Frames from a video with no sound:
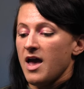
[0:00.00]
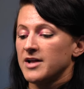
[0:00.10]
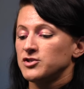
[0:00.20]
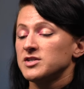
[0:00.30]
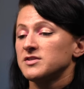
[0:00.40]

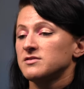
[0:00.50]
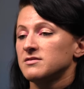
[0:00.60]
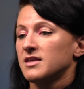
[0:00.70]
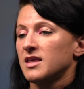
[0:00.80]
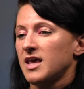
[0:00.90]
and
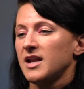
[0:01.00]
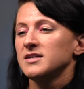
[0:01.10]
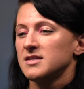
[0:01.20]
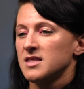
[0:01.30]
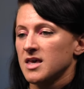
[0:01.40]
just
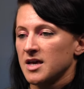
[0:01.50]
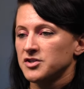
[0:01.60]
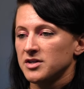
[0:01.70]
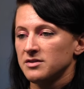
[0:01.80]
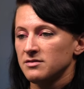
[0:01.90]
getting to the
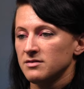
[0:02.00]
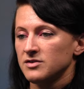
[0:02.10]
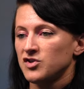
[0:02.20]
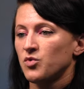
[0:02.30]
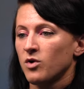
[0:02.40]
kitchen
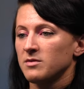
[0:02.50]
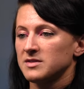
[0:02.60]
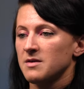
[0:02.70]
to warm